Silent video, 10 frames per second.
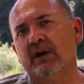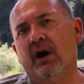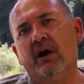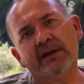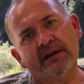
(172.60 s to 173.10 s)

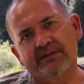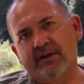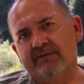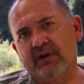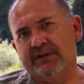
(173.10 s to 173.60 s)
oh yes,
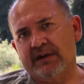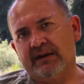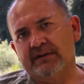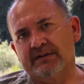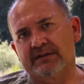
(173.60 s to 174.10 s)
I've got to
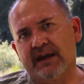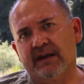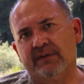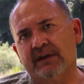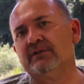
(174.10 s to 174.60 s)

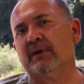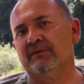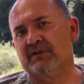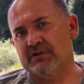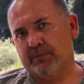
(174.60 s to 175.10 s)
understand they do
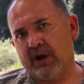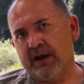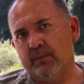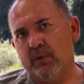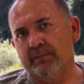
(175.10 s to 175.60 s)
have to
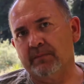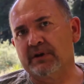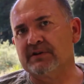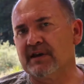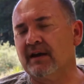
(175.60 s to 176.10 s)
spray in wind
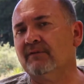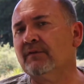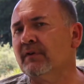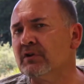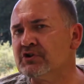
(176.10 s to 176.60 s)
because they have a
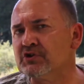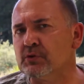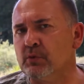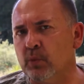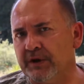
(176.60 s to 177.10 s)
very
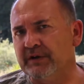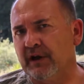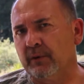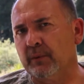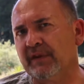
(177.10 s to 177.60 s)
short
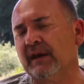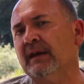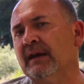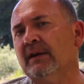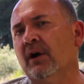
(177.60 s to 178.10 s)
window when they
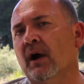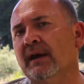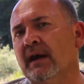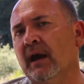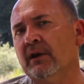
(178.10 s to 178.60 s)
can get high
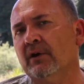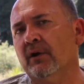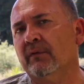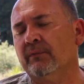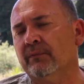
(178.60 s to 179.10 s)
cane on.